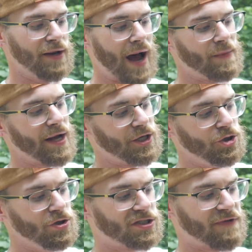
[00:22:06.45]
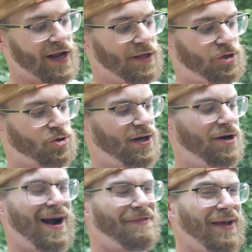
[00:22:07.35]
I'm not a huge fan of the
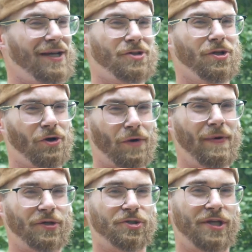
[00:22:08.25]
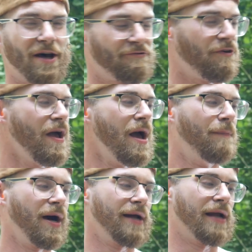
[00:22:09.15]
trigger. I think it's a little bit stiff,
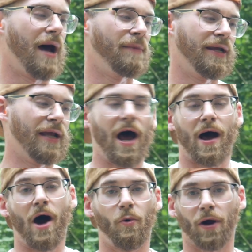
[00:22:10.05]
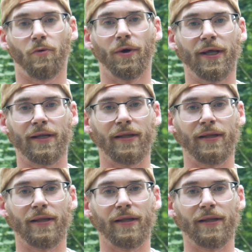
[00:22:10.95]
but I mean, I'll work with it.